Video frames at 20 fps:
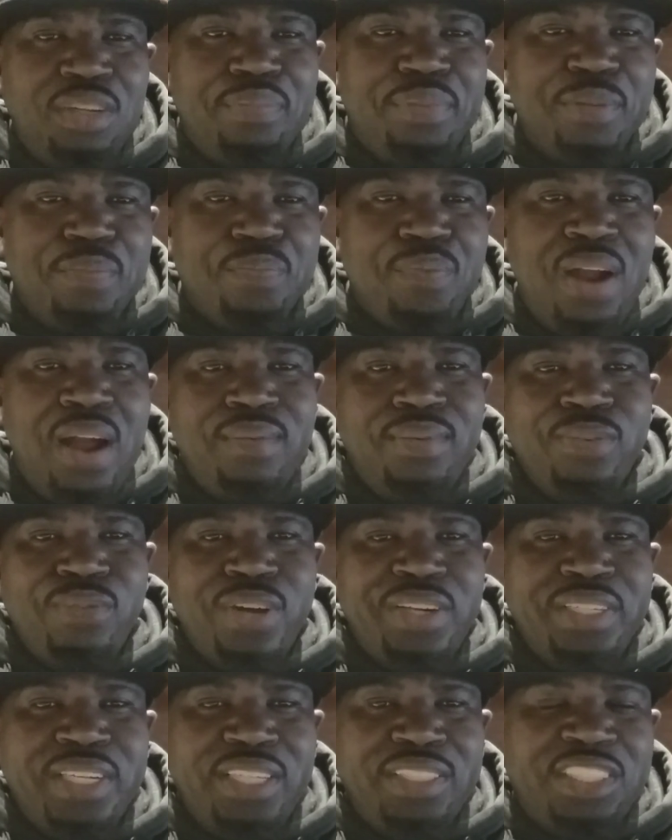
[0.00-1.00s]
bit problem
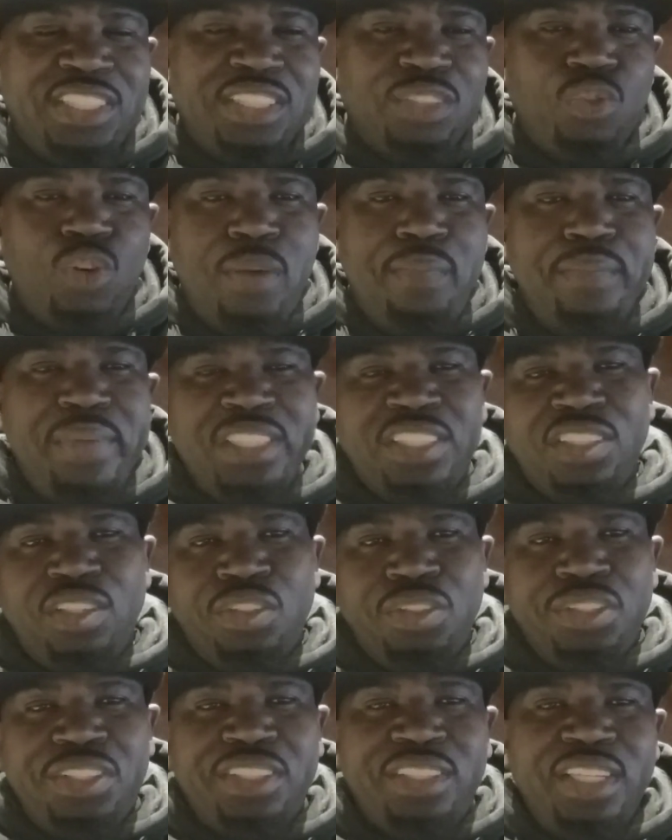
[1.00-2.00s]
right now. Just one
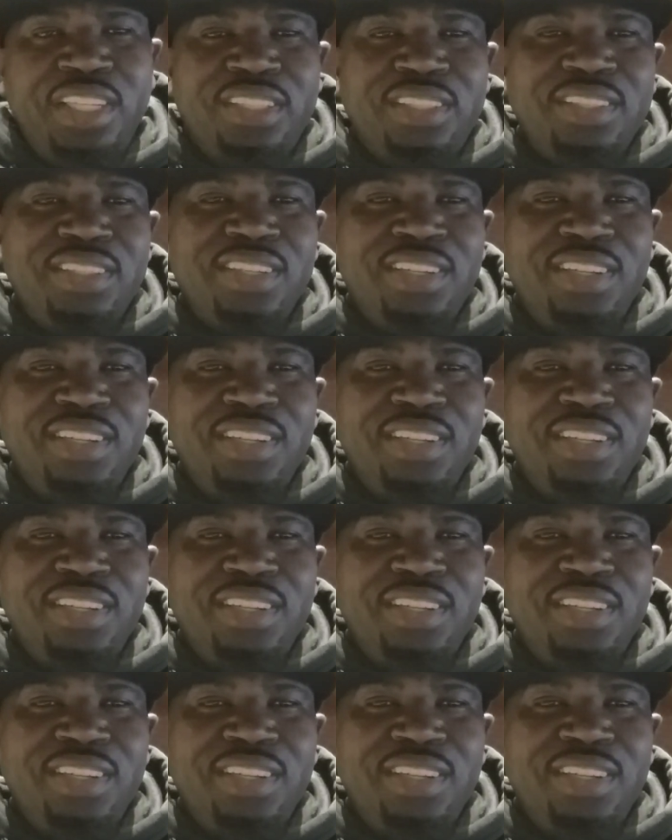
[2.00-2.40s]
misunderstanding.